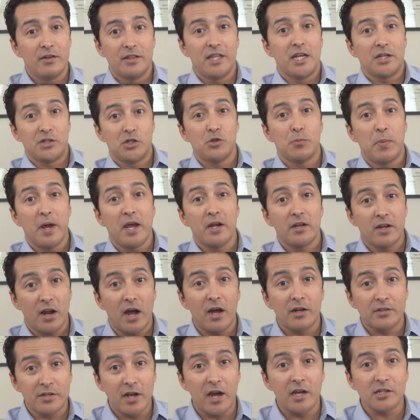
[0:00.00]
that you paid
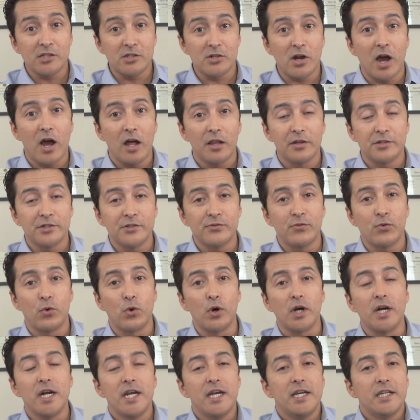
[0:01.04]
$1,000
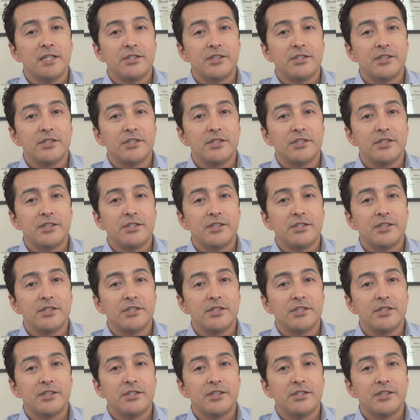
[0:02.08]
for.